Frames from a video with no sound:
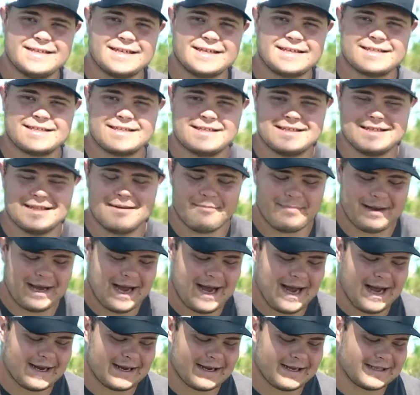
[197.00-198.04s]
discs in the
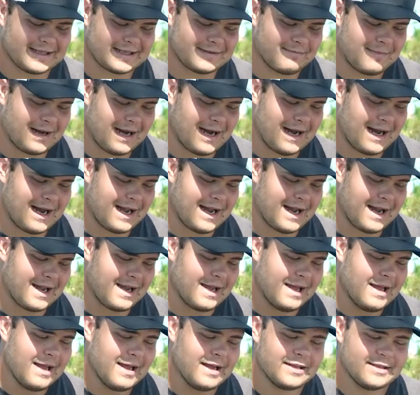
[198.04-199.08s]
bag. It's my
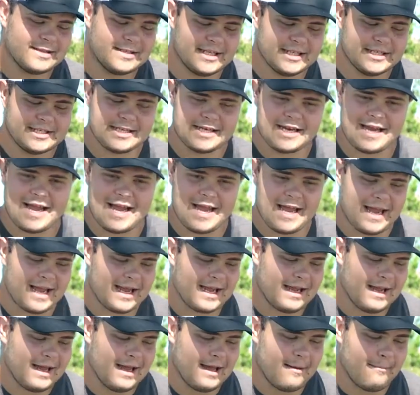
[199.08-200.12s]

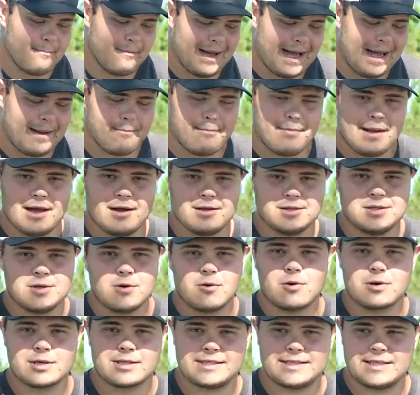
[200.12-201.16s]
DGA Matt Bell
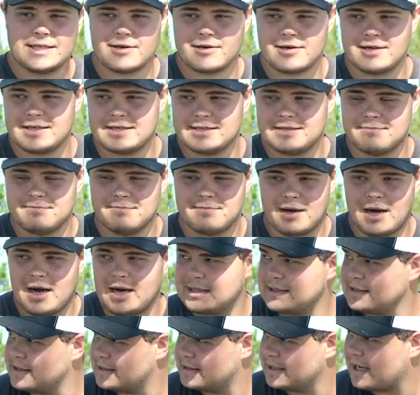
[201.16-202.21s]
Tour Series
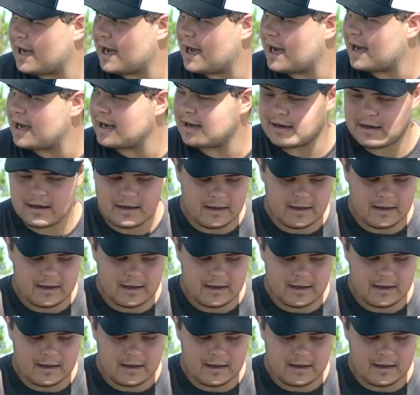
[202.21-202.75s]
Banzai.